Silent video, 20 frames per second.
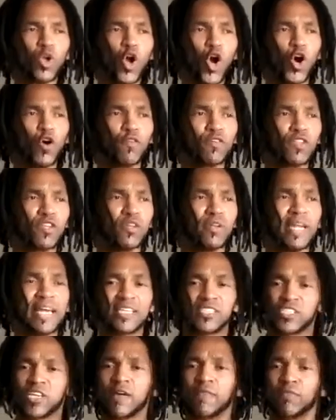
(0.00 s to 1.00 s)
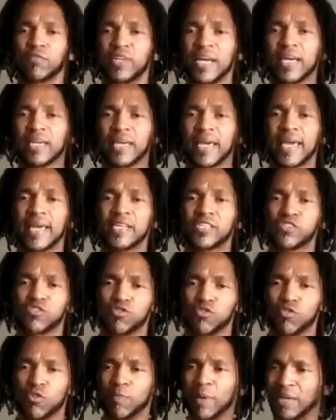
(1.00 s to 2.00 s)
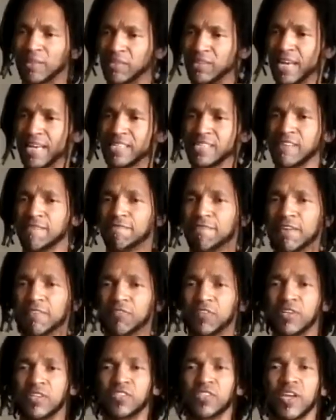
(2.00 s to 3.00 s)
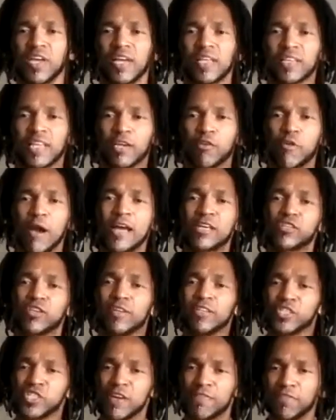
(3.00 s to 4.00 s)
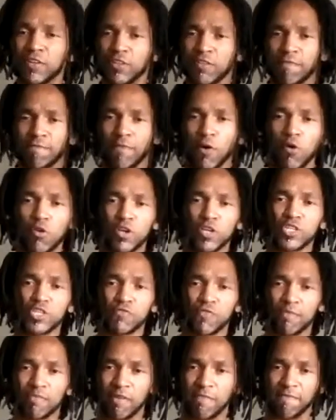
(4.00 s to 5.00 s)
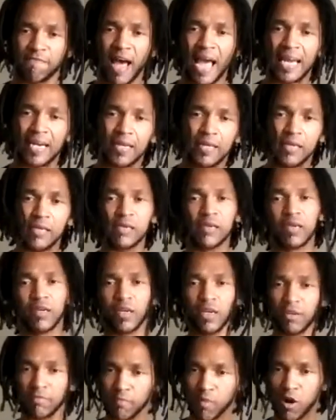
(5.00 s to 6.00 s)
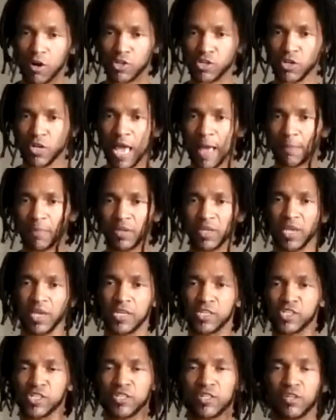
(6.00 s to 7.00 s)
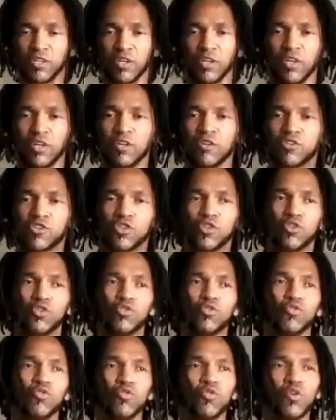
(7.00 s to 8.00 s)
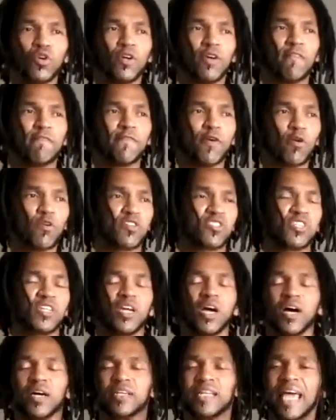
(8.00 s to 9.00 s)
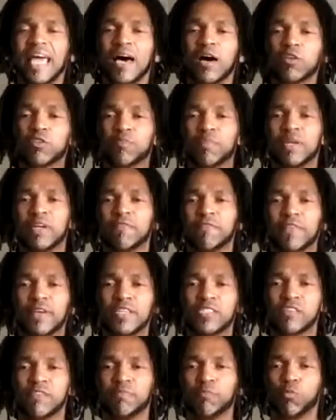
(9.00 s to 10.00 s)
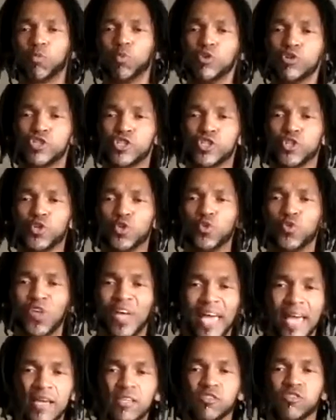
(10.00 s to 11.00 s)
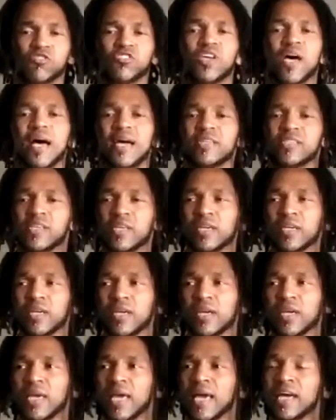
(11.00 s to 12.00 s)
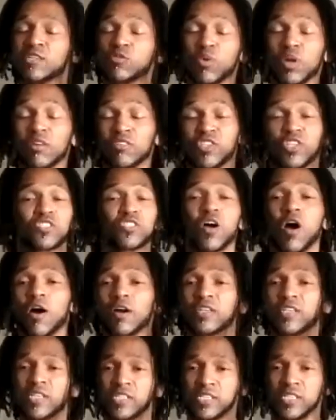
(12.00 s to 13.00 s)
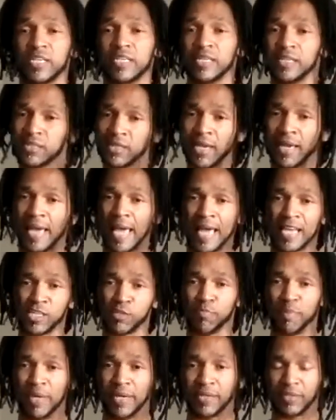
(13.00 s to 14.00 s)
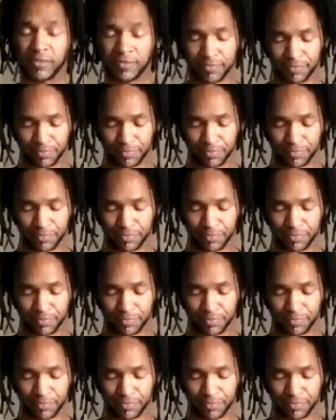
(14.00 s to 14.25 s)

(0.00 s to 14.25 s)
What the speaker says: Over the next several decades, through about the 1950s, they gradually shifted the focus from the fighting and martial application to focusing on the health benefits of Wushu, the exercising, as well as just the artistic aspect.